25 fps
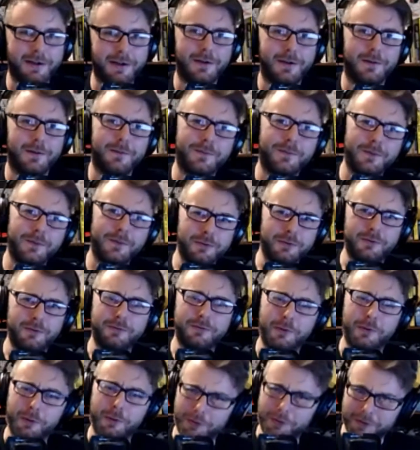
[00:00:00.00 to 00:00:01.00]
few
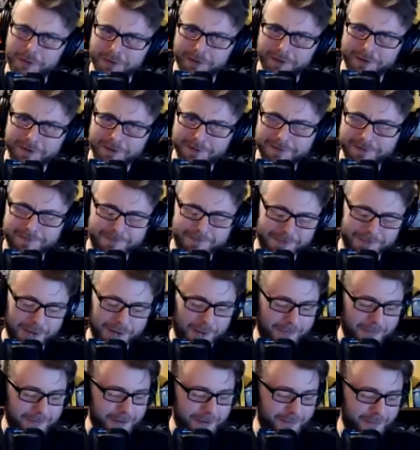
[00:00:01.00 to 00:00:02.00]
more
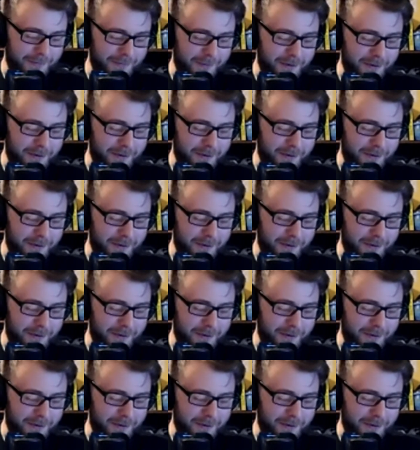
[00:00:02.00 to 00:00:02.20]
gold medals